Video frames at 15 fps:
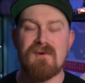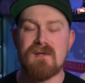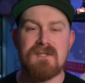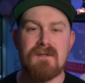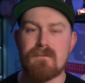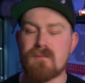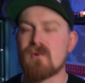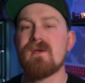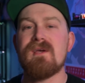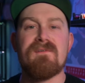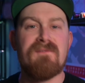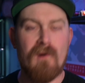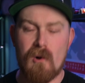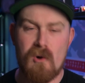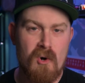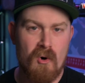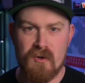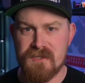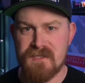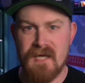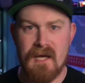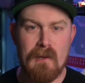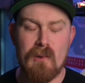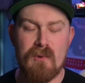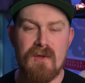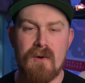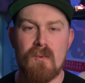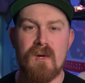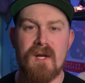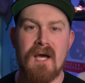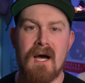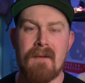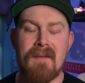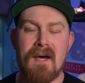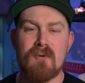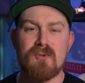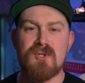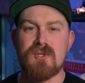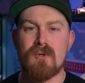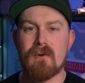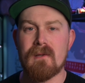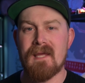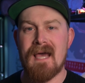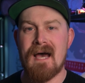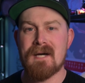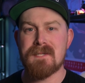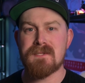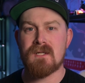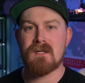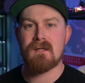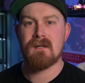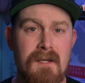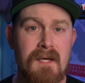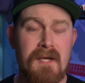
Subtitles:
a debris full course yellow that would come out shortly after,